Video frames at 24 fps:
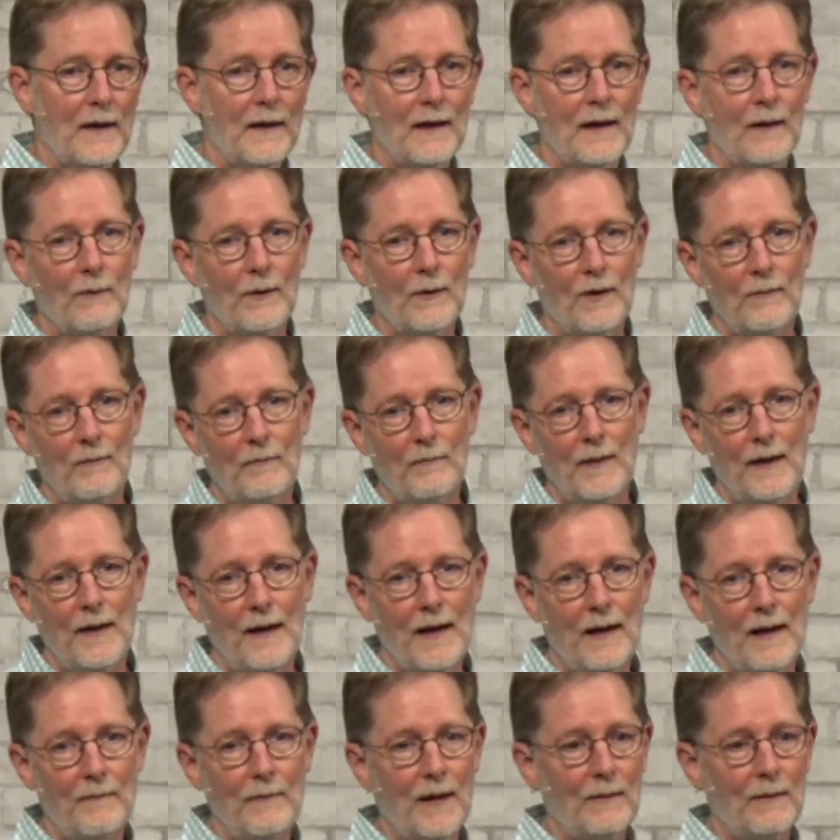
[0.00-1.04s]
want to add
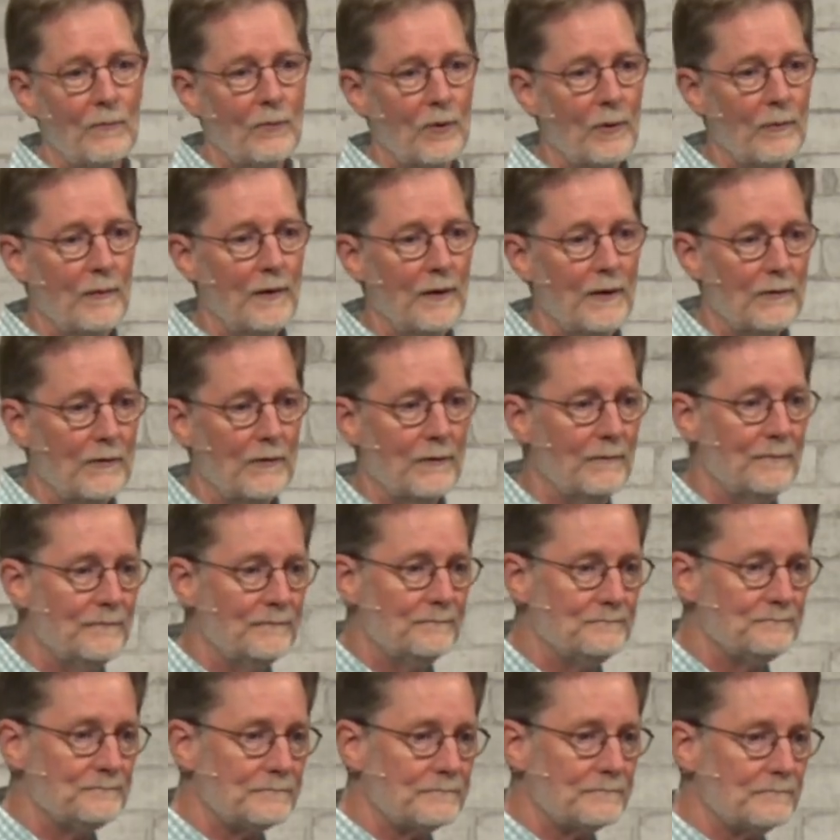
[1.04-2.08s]
about Mormonism
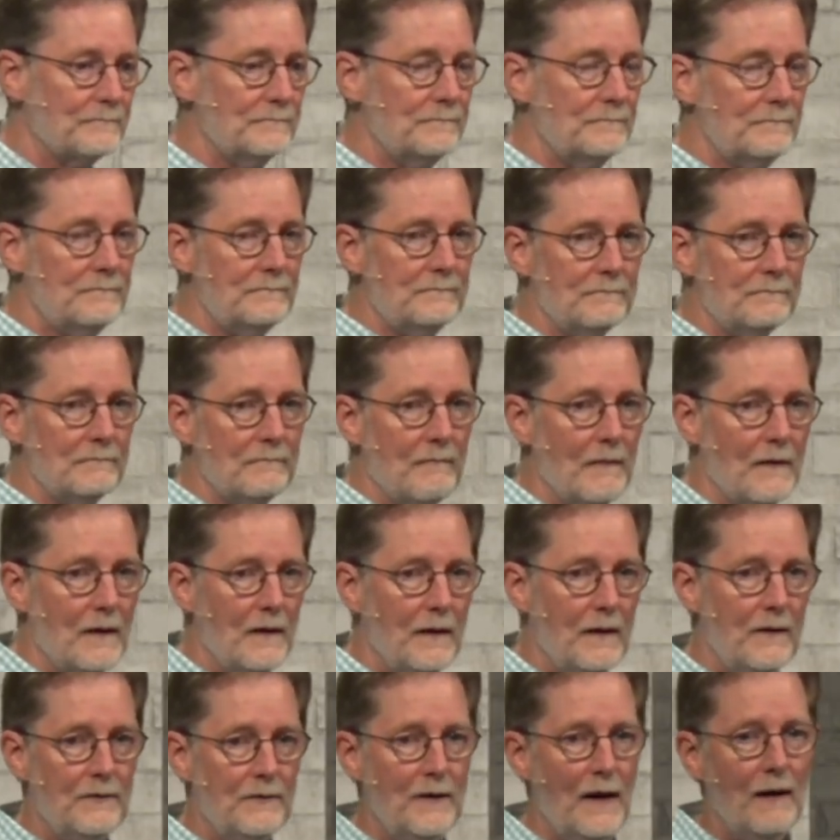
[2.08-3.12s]

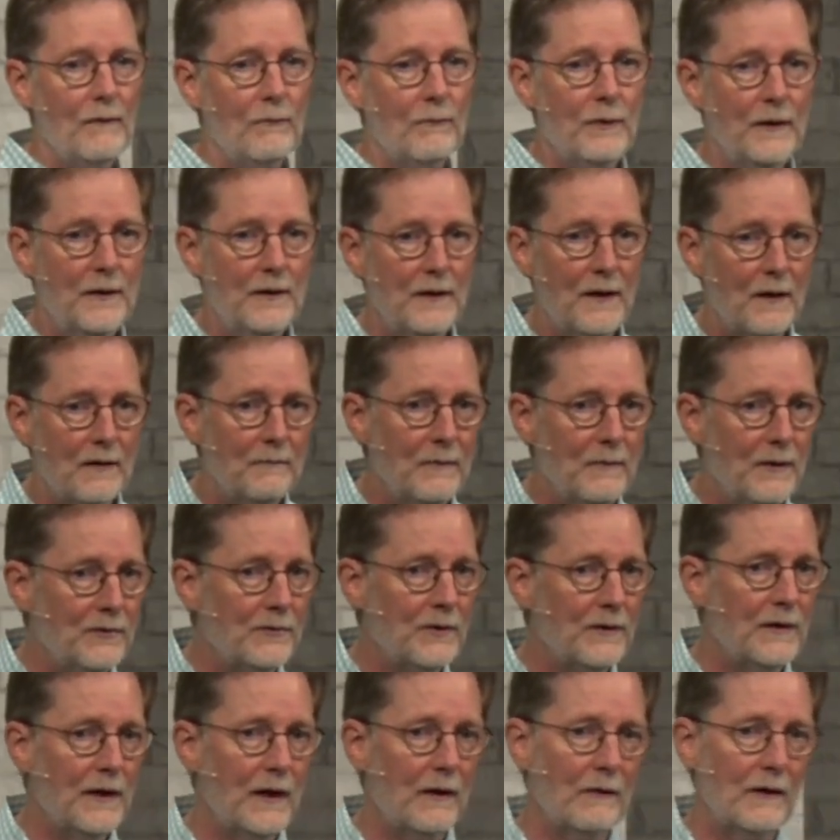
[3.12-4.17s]
is that when their
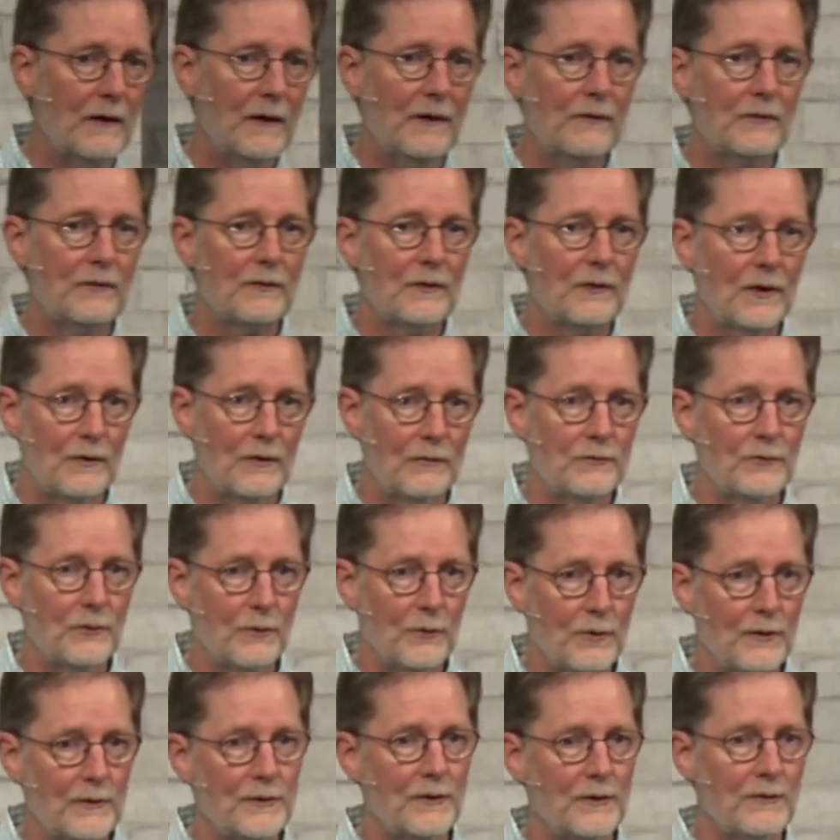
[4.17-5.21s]
missionaries go door
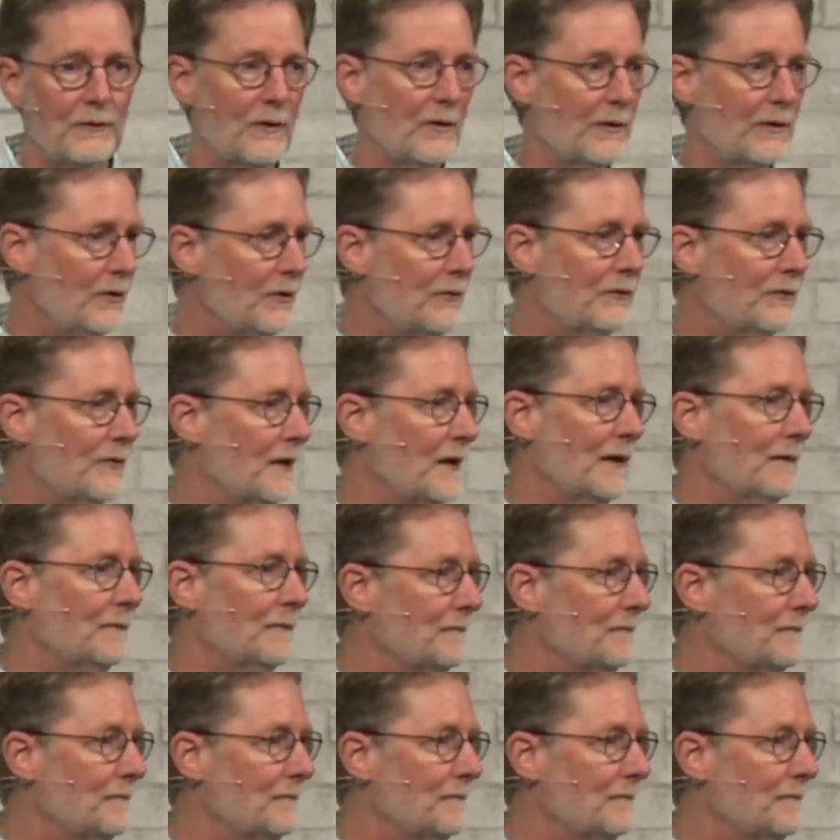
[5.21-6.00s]
to door, you've seen them,